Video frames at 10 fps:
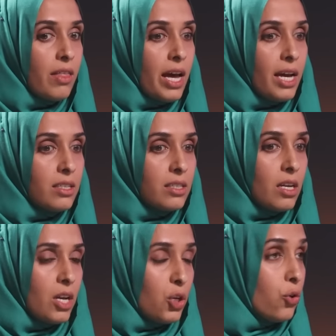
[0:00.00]
that
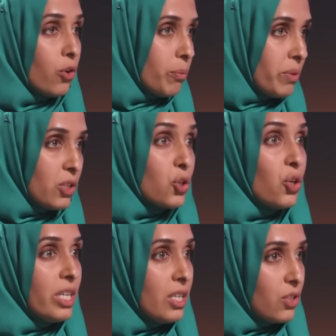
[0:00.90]
Europe is
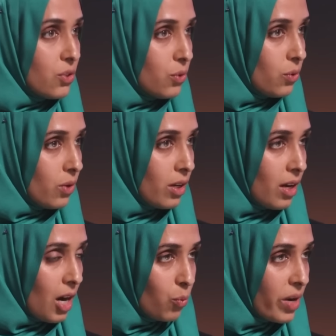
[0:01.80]
turning into
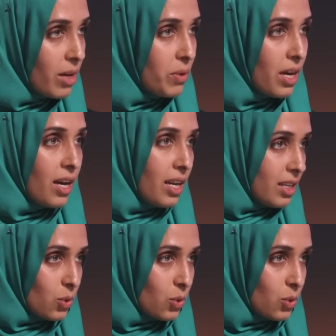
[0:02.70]
Eurabia and yeah.